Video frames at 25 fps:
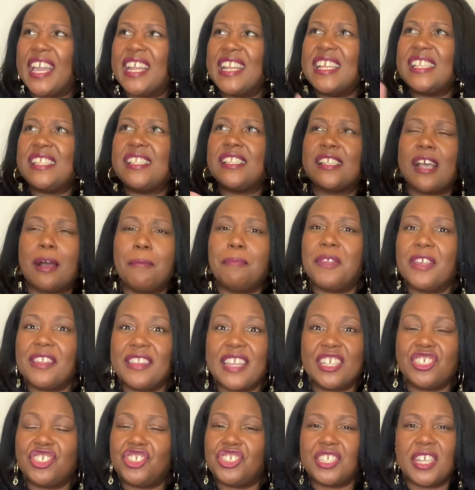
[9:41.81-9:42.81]
and it's something
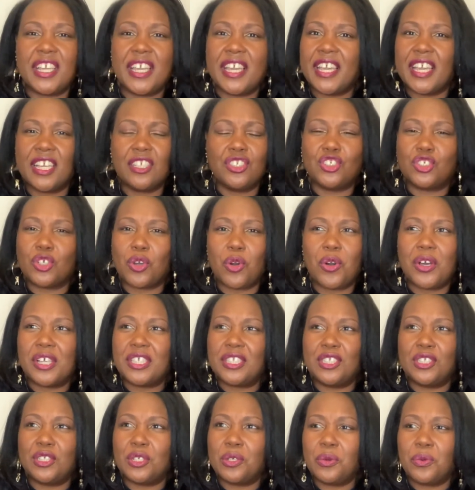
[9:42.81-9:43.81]
that she enjoys
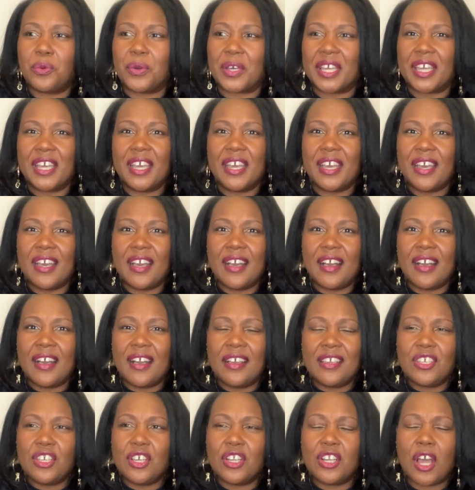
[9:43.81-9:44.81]
doing.
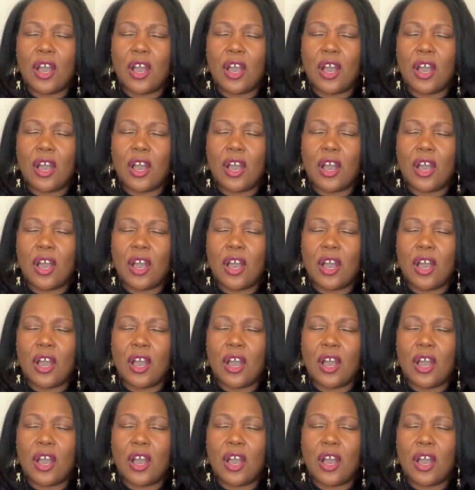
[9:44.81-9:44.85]
You